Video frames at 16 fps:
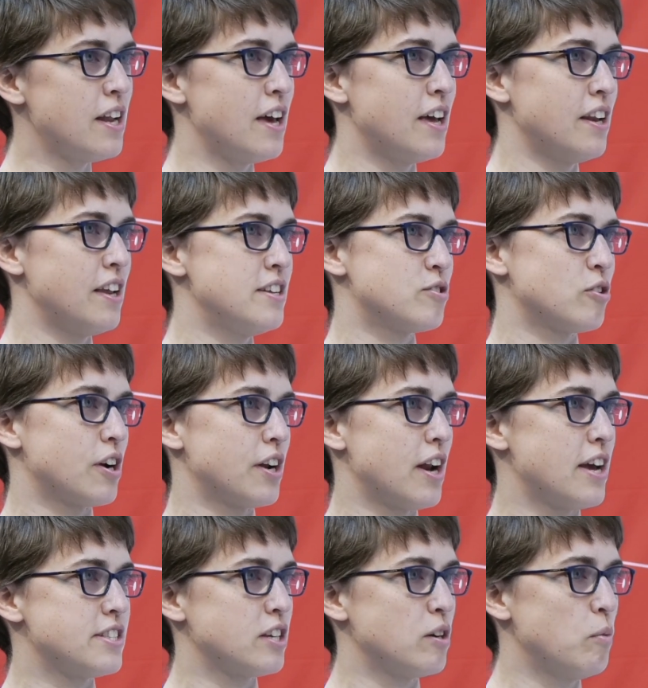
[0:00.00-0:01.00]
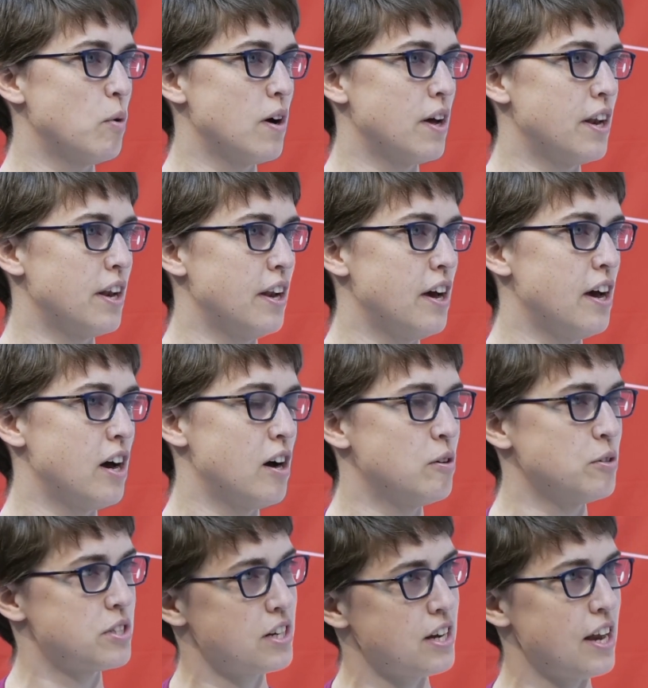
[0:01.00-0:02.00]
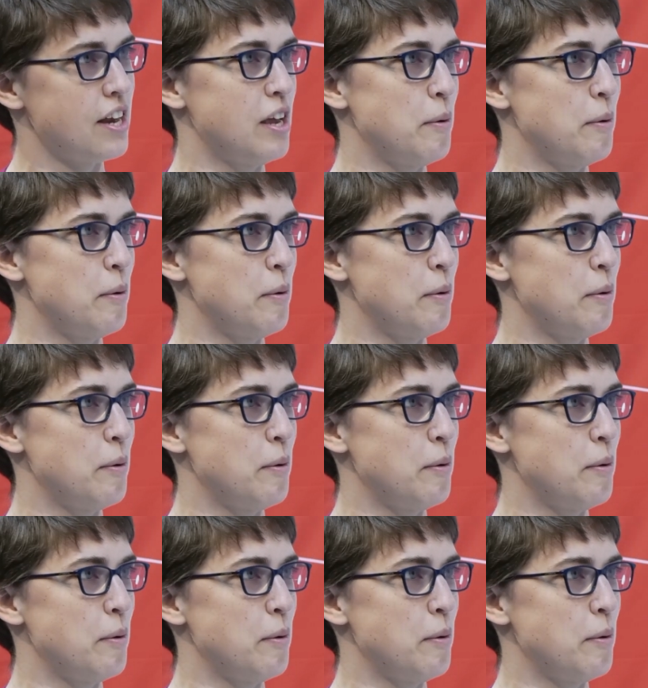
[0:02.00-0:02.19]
and he's organizing one hosted at